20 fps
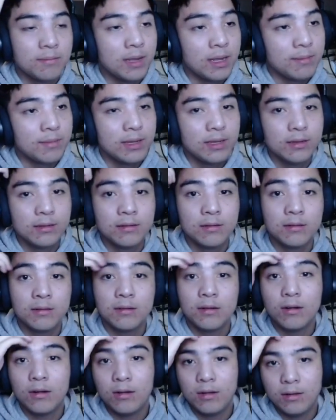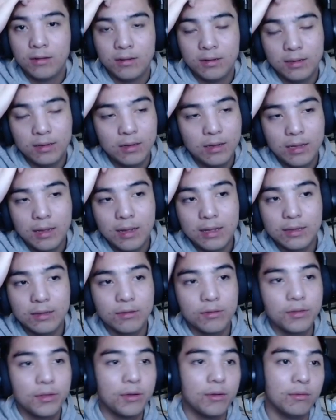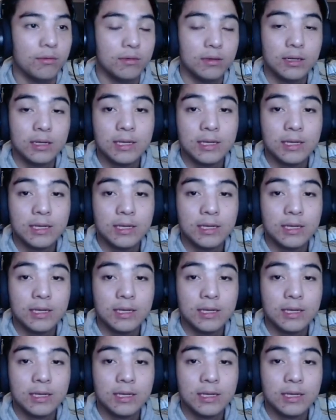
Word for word: Maybe. I don't know.